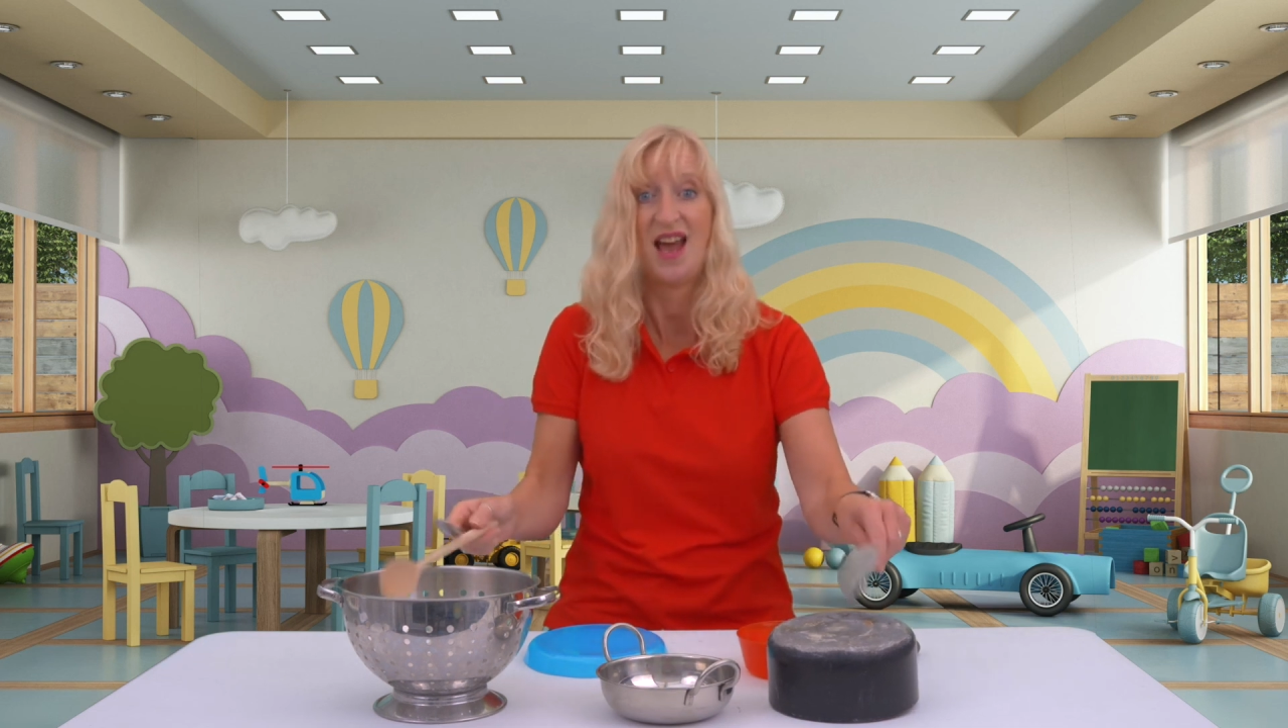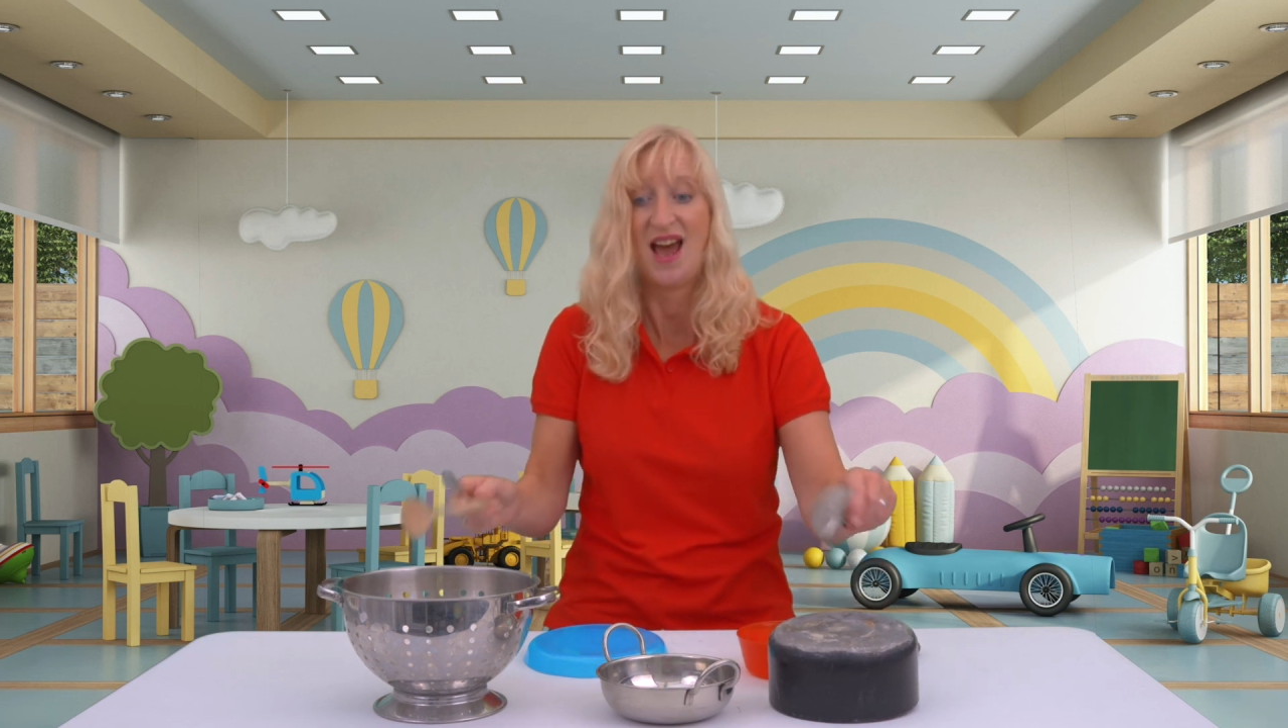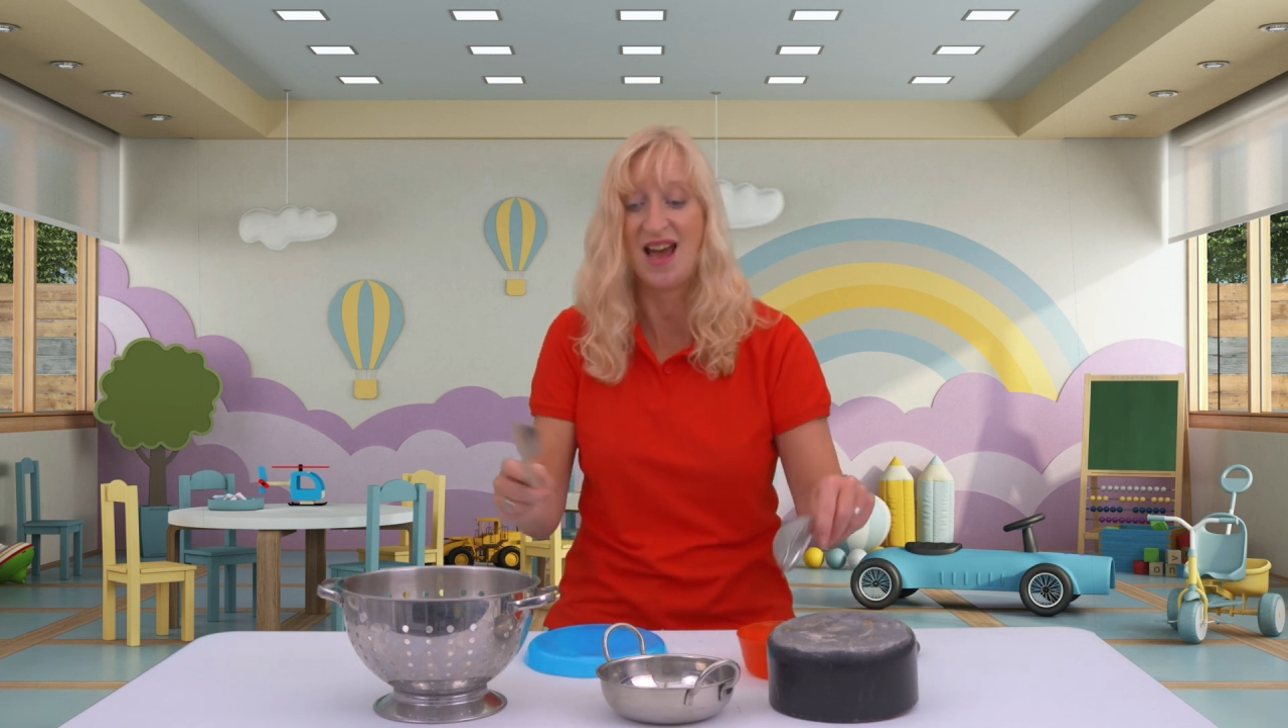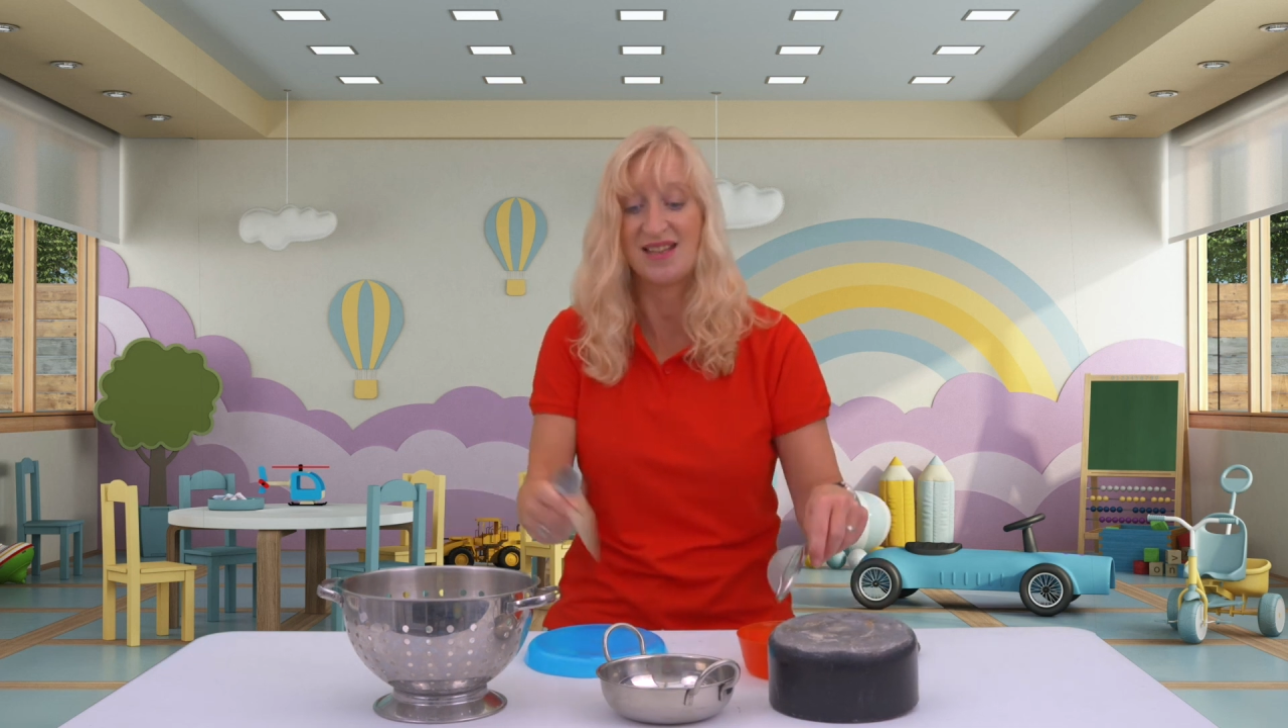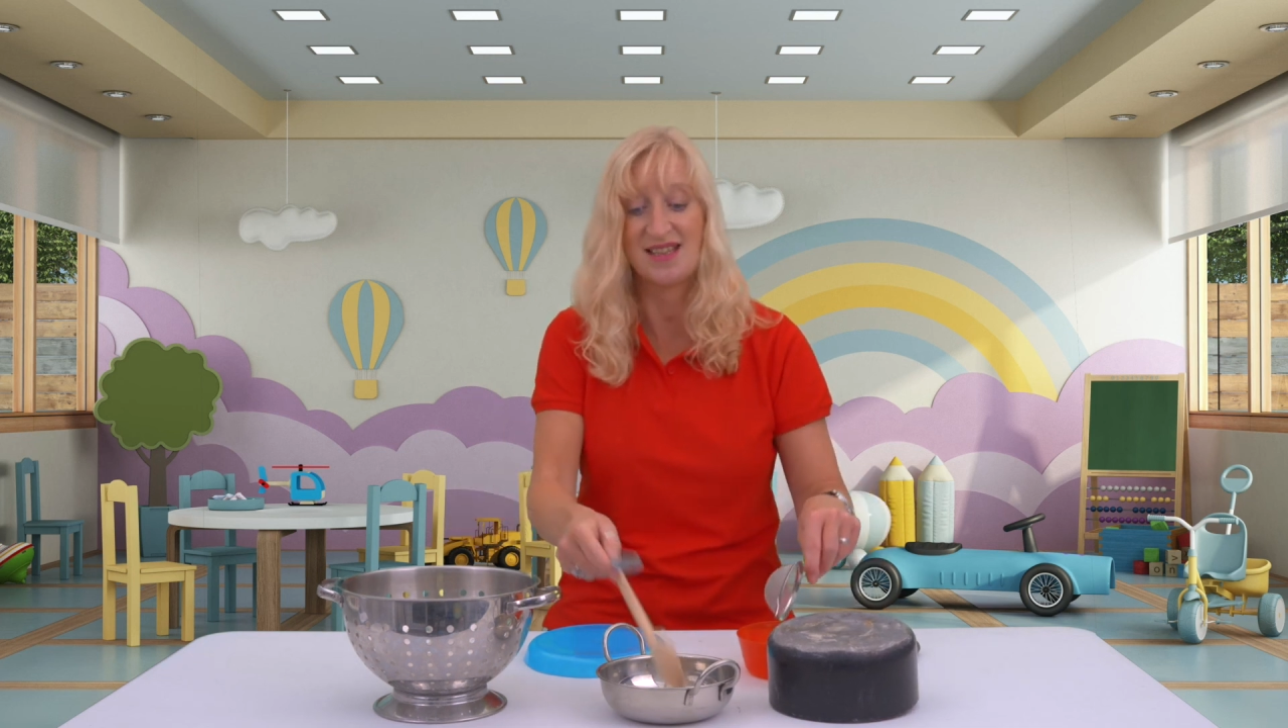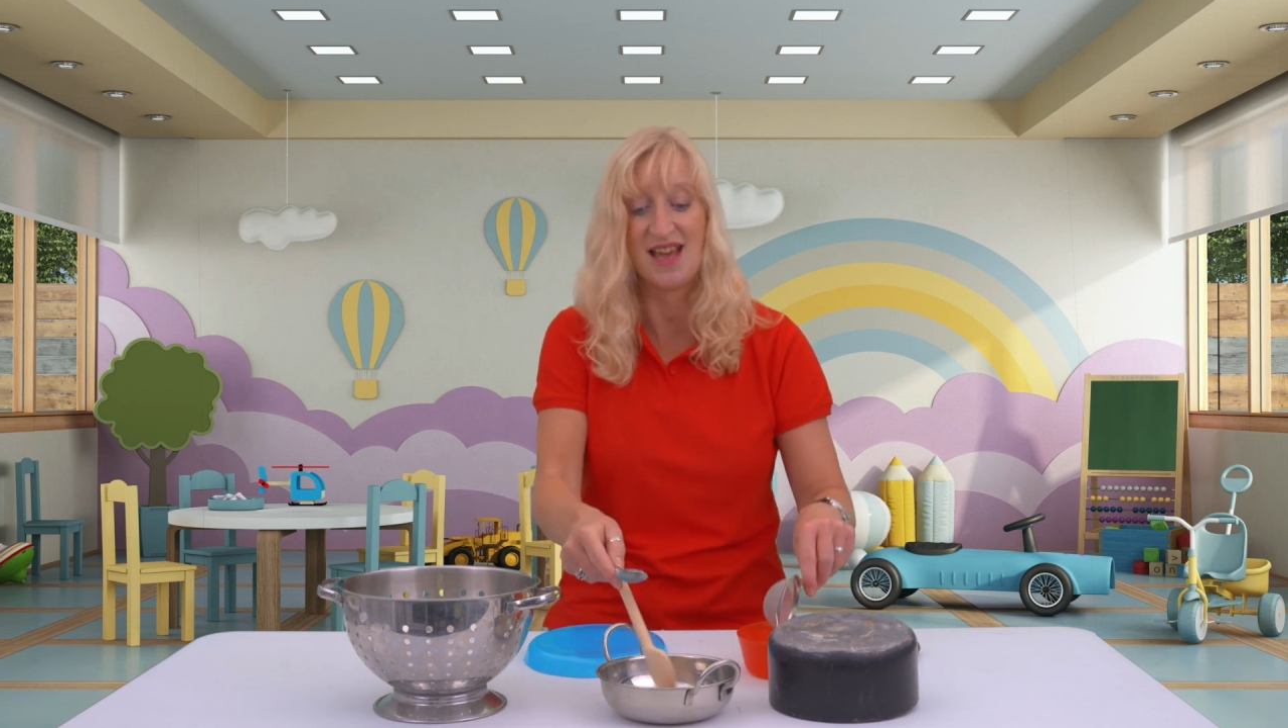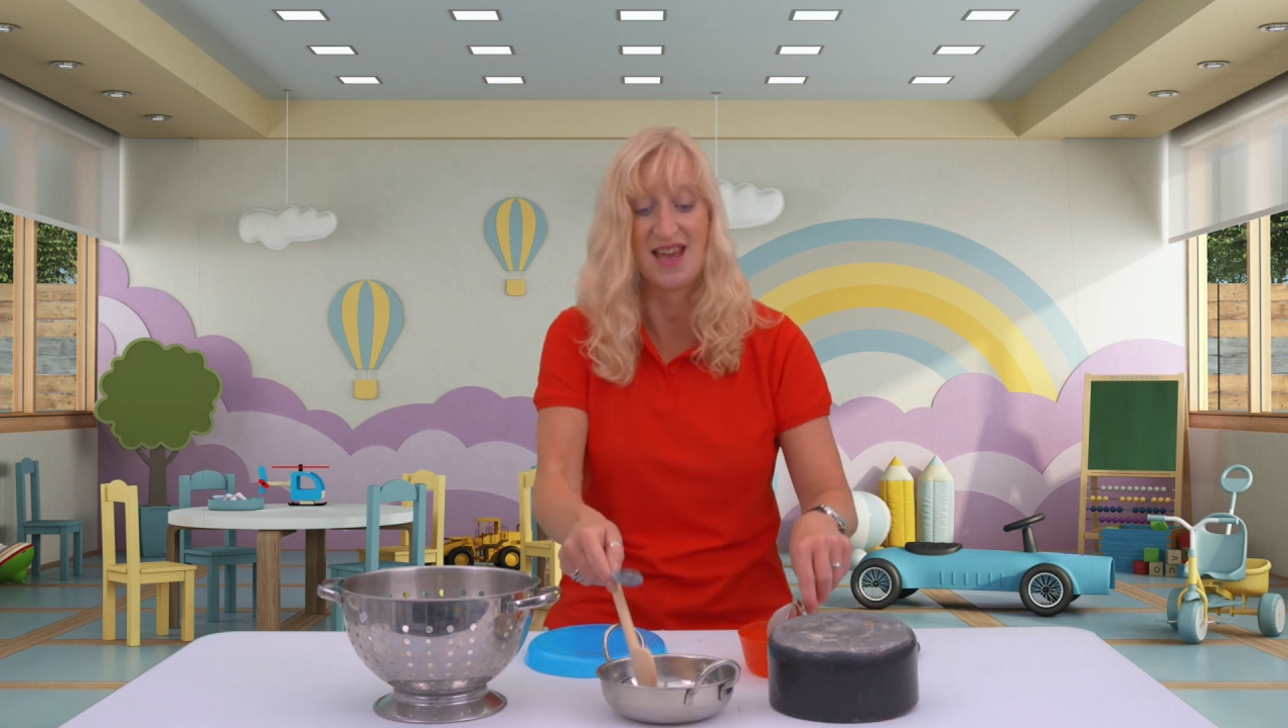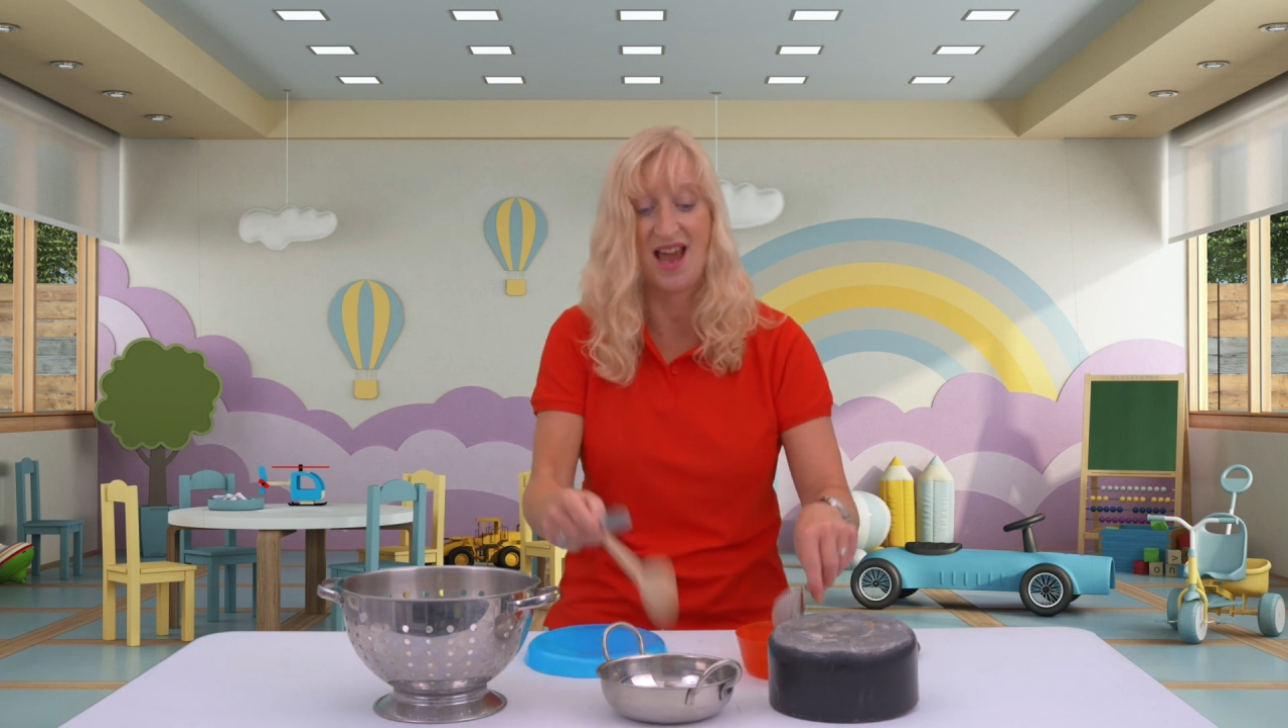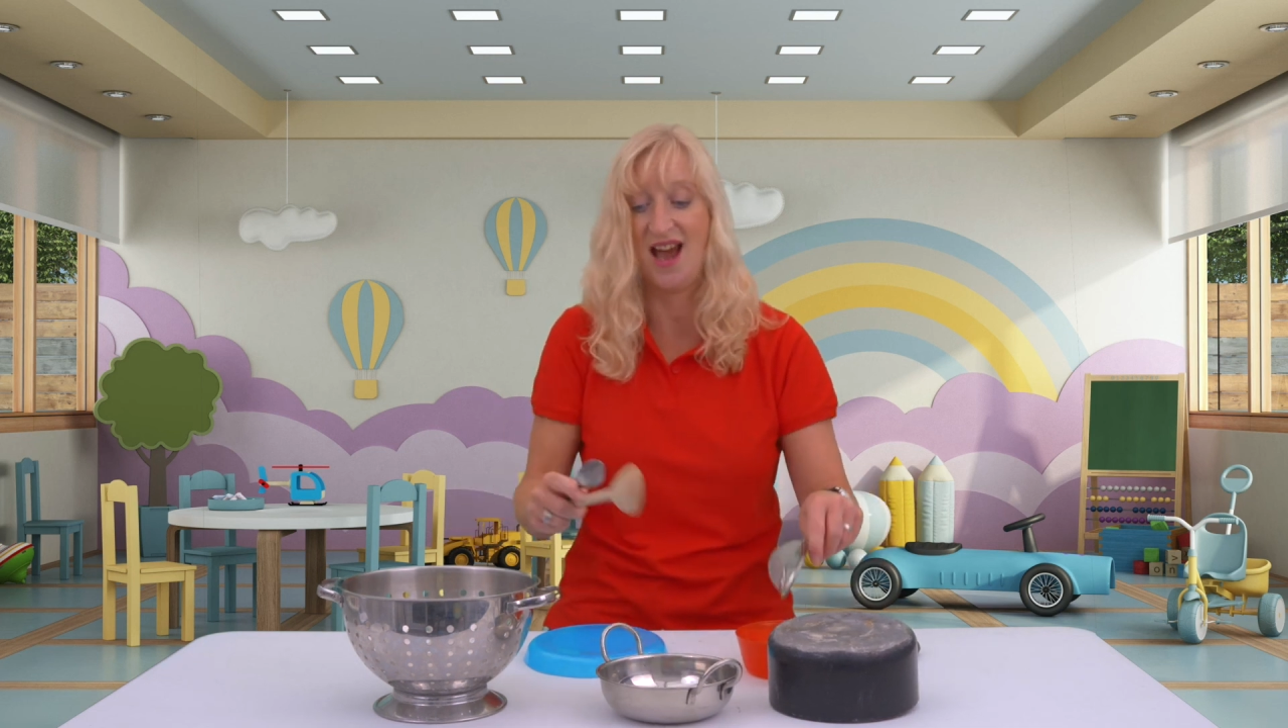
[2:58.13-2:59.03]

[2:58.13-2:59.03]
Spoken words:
as they